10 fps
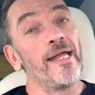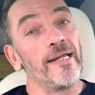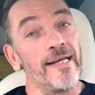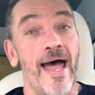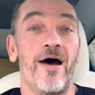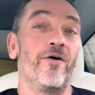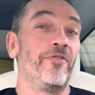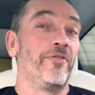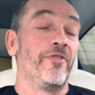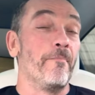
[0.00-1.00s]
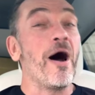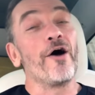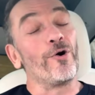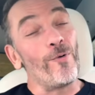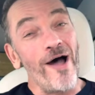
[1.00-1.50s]
Now, the
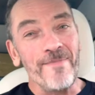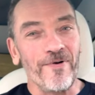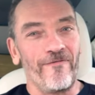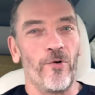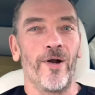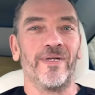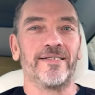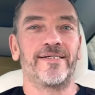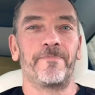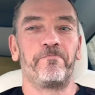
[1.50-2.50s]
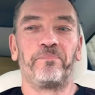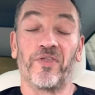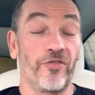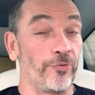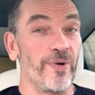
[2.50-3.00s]
Model Y Performance,
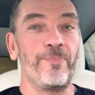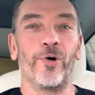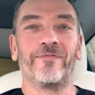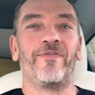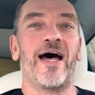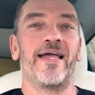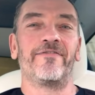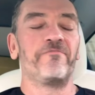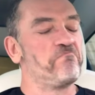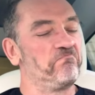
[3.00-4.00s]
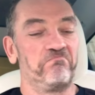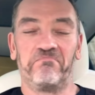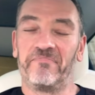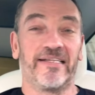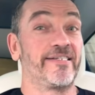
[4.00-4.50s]
3.5,
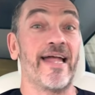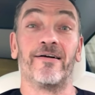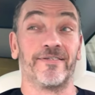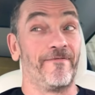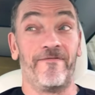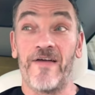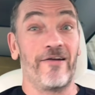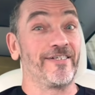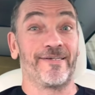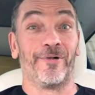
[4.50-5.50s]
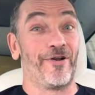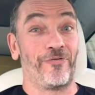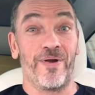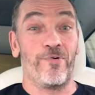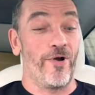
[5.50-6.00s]
sounds very similar to
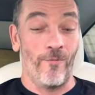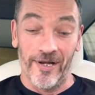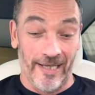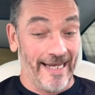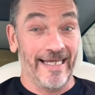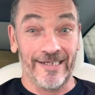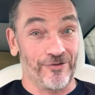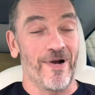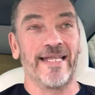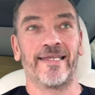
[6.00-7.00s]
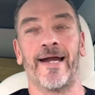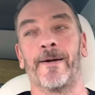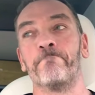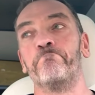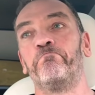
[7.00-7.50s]
3.1. Like, it's right
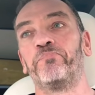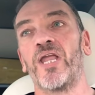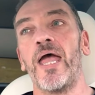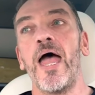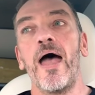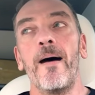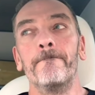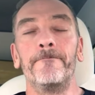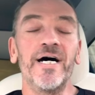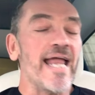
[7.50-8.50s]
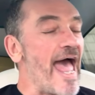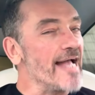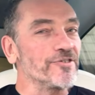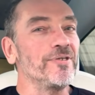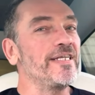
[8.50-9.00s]
there. But
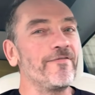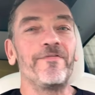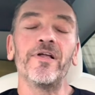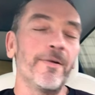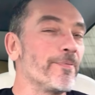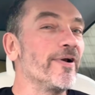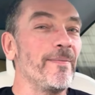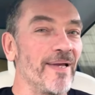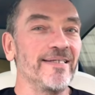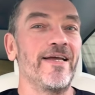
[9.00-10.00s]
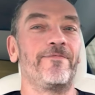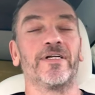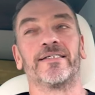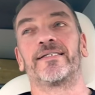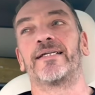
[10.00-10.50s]
actually, you feel a pretty big
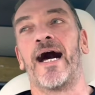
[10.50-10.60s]
difference.